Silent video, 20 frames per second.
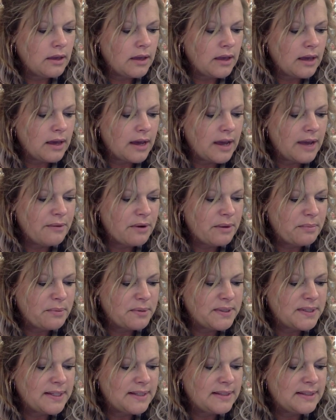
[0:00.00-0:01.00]
I
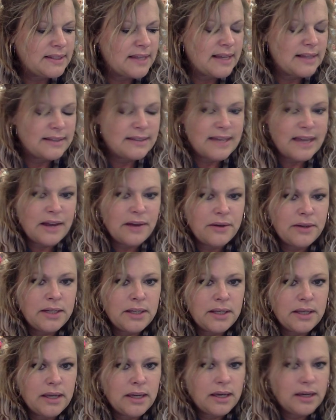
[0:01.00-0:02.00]
represents that sound,
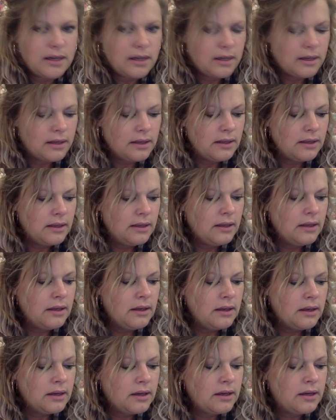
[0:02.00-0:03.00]
and K.
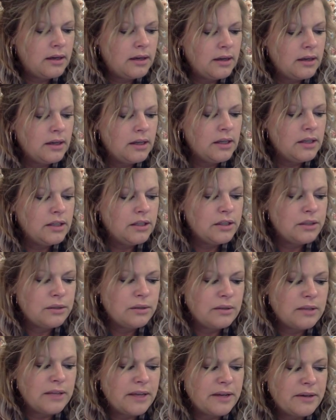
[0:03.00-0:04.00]
K.
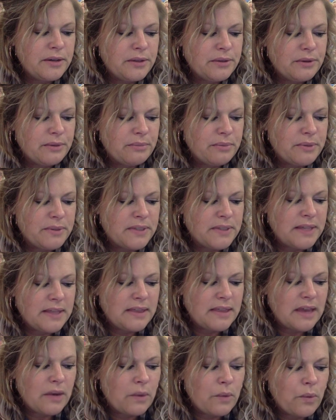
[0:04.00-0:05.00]
2 letters represent
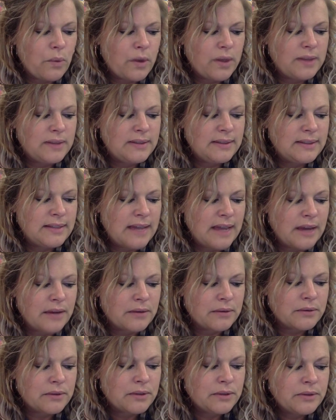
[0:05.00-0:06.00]
that one
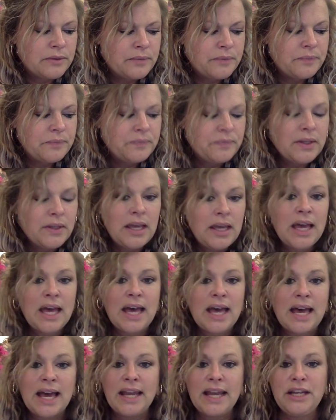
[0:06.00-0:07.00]
sound.
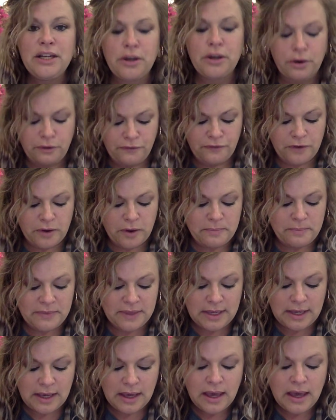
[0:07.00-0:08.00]
I know from
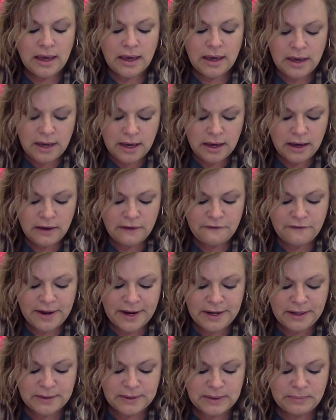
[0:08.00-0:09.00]
the K
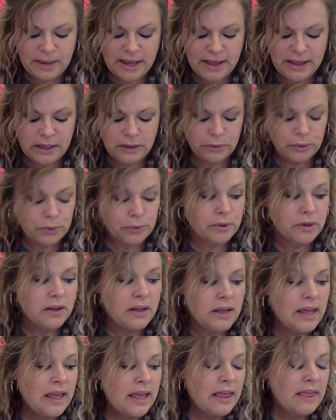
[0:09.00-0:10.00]
final spelling rule
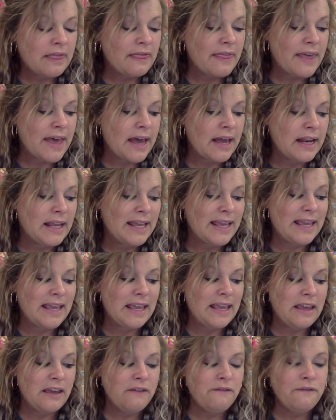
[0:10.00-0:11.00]
that
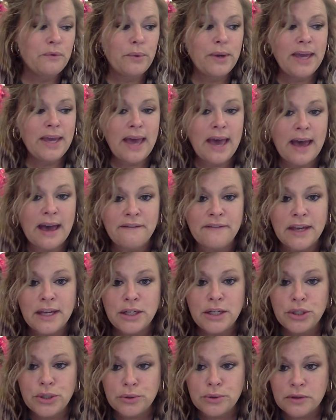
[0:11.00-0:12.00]
if we have
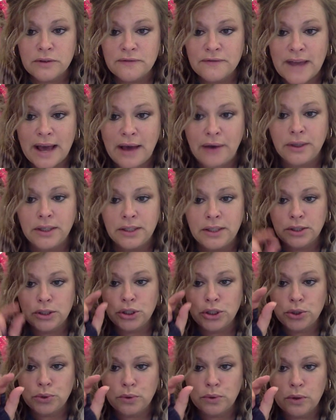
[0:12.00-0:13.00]
a short vowel and it's a
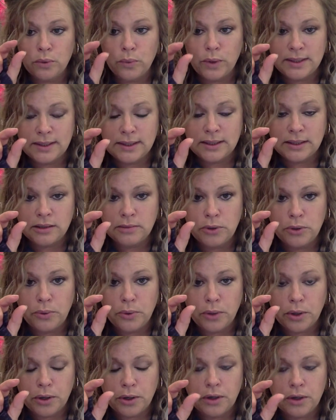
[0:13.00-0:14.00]
short 1-syllable
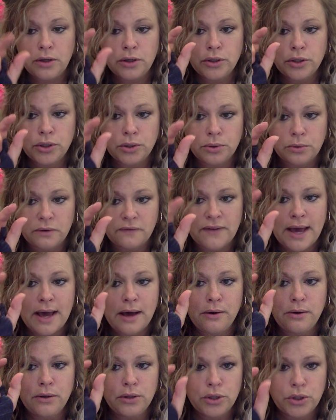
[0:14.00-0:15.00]
word, short
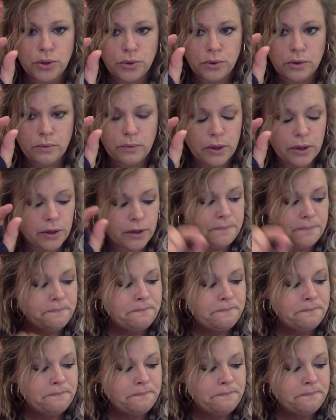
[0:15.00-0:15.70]
vowel, short word,